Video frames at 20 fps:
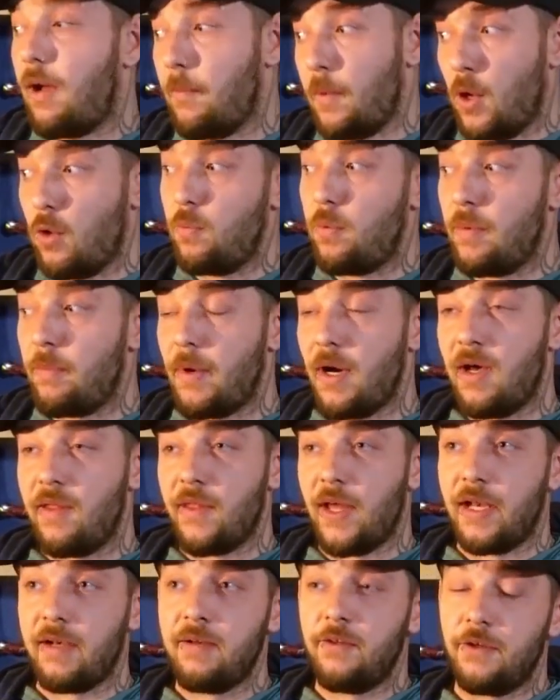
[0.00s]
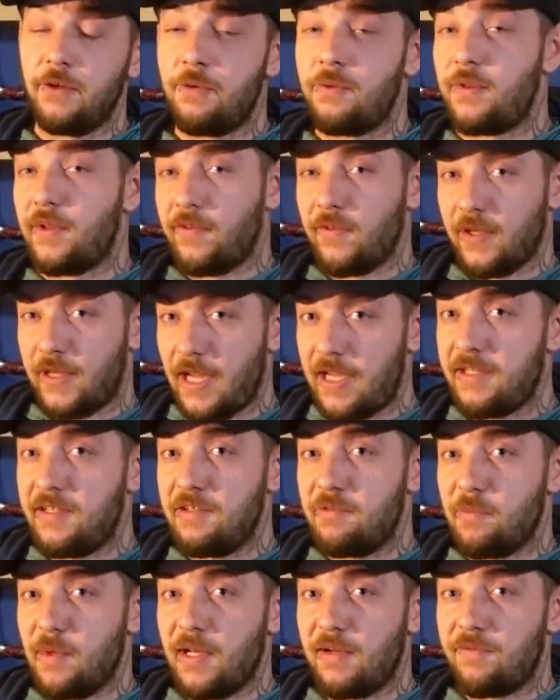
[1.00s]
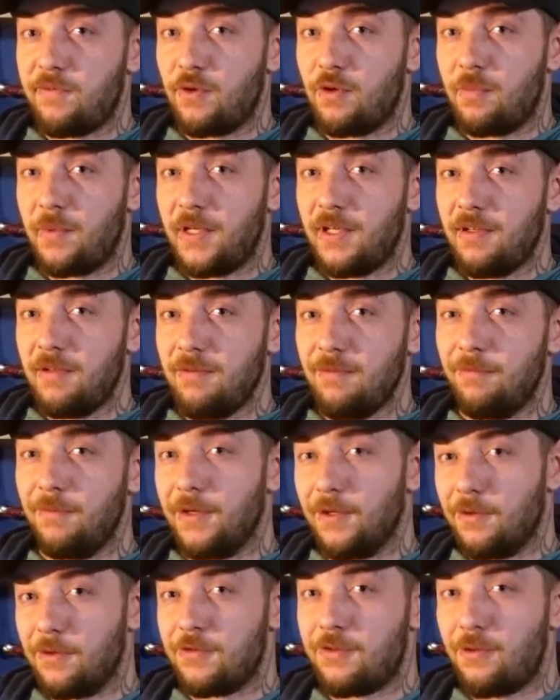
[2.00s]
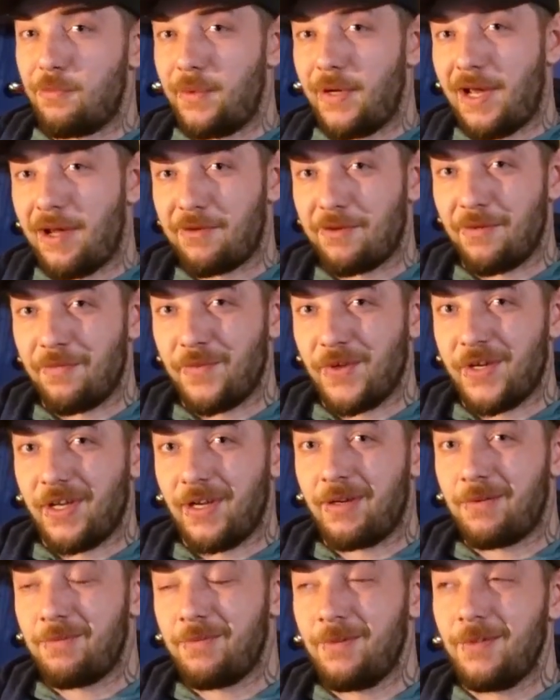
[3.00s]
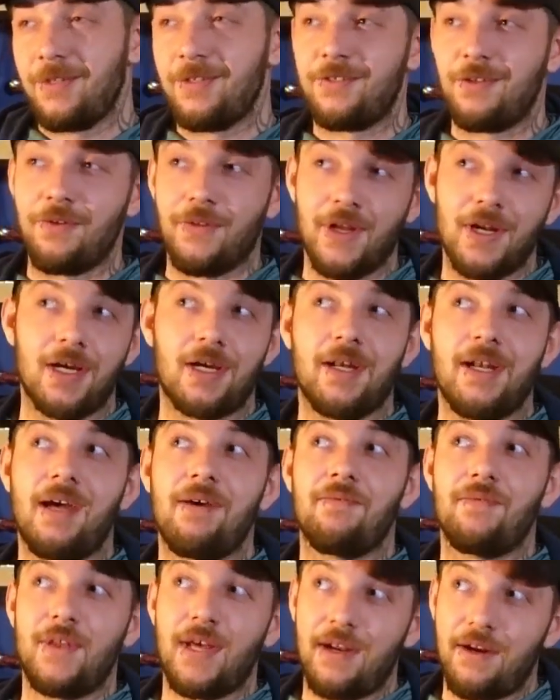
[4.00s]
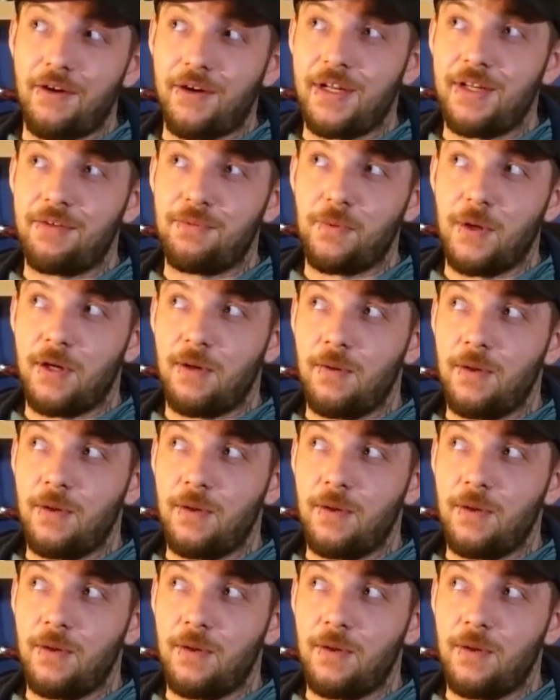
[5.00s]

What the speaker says: I'm hoping by then the new thing that Katie's made for me will also be out on video, so then I can have that on it as well.